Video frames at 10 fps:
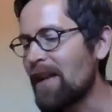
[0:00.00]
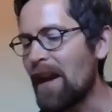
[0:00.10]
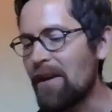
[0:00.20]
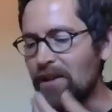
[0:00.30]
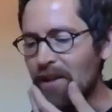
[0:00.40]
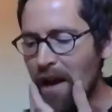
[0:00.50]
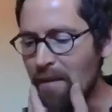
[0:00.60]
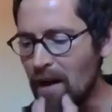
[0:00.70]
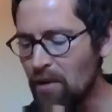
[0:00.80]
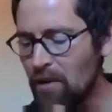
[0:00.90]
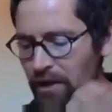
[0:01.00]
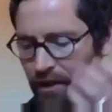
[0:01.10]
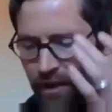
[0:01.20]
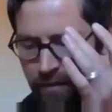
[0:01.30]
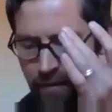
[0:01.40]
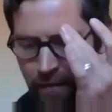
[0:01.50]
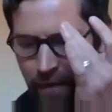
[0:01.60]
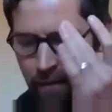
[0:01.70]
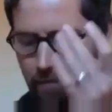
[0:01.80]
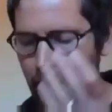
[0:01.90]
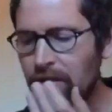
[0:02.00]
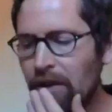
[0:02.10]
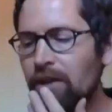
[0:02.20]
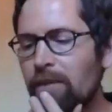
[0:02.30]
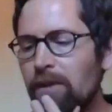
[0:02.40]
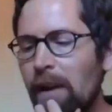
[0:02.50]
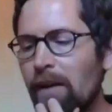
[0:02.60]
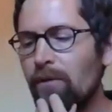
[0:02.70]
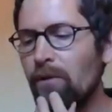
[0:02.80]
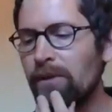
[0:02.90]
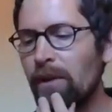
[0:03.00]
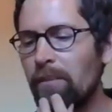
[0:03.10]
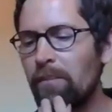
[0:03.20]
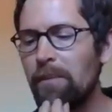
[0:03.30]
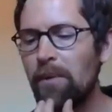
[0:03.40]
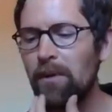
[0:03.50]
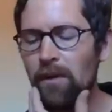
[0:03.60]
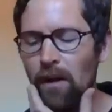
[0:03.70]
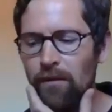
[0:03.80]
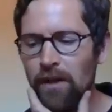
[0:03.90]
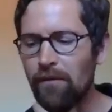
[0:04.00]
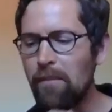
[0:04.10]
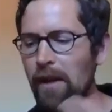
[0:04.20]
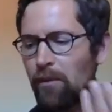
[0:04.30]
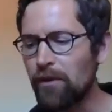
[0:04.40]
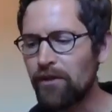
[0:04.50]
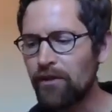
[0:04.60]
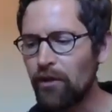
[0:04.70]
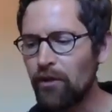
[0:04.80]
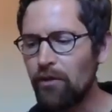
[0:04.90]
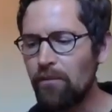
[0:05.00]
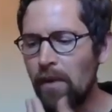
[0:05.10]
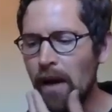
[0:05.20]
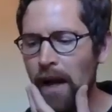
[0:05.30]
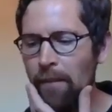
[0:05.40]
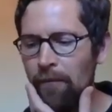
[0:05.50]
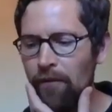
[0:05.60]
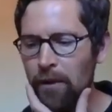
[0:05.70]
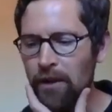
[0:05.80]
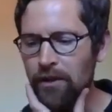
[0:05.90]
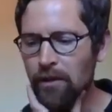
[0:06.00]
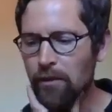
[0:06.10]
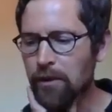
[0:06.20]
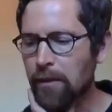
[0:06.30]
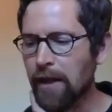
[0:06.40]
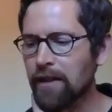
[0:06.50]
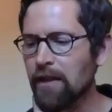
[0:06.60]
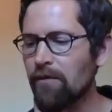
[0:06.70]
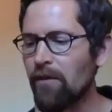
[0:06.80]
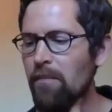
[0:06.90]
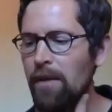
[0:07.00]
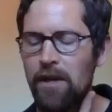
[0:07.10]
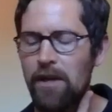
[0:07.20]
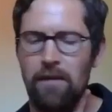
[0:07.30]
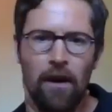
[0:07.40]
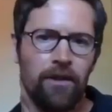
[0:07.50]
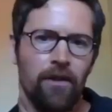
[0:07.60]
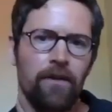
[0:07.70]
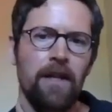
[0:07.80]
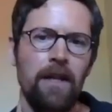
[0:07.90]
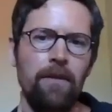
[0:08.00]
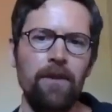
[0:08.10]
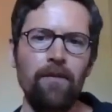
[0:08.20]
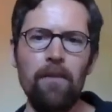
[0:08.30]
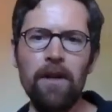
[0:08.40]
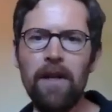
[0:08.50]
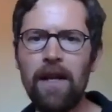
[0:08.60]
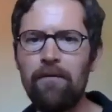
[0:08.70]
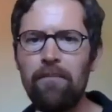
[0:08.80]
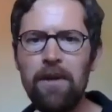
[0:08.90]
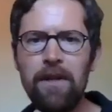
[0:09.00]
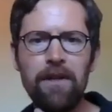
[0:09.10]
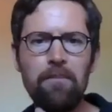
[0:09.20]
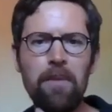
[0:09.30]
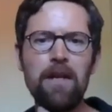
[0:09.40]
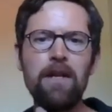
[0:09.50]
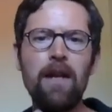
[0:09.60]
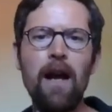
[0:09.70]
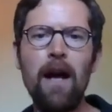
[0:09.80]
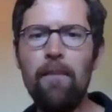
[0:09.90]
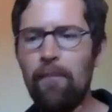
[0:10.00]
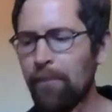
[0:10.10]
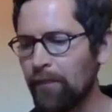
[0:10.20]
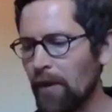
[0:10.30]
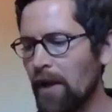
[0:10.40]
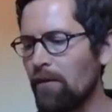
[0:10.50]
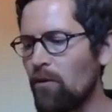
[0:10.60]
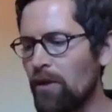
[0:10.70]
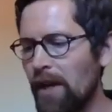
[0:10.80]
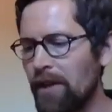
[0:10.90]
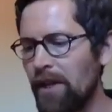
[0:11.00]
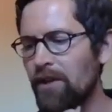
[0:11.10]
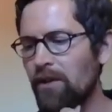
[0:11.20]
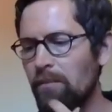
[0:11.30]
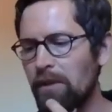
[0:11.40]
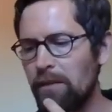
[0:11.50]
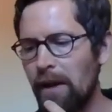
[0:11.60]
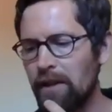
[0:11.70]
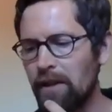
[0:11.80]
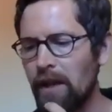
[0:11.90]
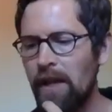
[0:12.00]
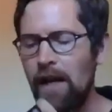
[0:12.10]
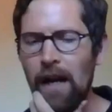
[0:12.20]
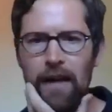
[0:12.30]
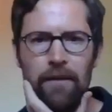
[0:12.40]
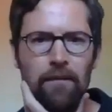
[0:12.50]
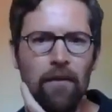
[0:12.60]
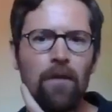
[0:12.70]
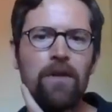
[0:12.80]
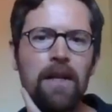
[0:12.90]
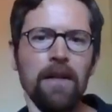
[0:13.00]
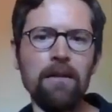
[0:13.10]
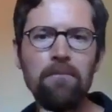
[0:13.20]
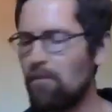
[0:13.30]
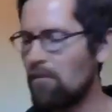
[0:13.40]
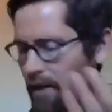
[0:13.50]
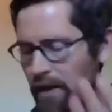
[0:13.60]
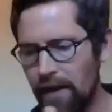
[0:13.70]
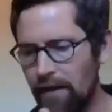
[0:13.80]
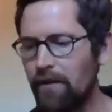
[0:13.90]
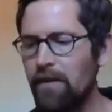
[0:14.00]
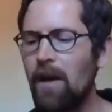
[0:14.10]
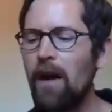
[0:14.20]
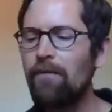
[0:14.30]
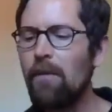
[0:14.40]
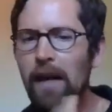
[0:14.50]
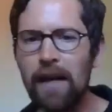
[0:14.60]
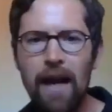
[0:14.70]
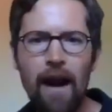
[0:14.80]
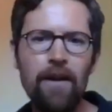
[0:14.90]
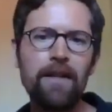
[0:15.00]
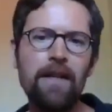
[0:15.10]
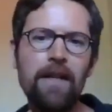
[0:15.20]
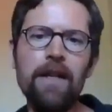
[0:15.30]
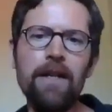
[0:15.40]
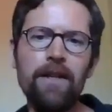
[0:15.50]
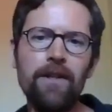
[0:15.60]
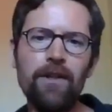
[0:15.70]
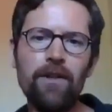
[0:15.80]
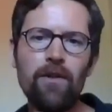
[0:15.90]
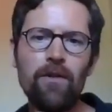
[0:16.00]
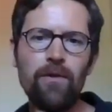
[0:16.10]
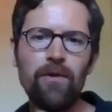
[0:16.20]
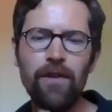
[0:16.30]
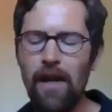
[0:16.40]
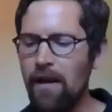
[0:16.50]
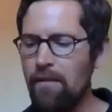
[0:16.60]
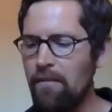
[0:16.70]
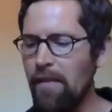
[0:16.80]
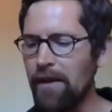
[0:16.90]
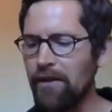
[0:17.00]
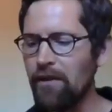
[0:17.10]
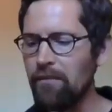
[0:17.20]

Anyway, so I was just going to mention, in terms of platforms, so people obviously familiar with Zoom from a consumer perspective, maybe Microsoft Teams from a kind of B2B kind of organizational perspective. I think obviously kind of familiarity, easy to use, makes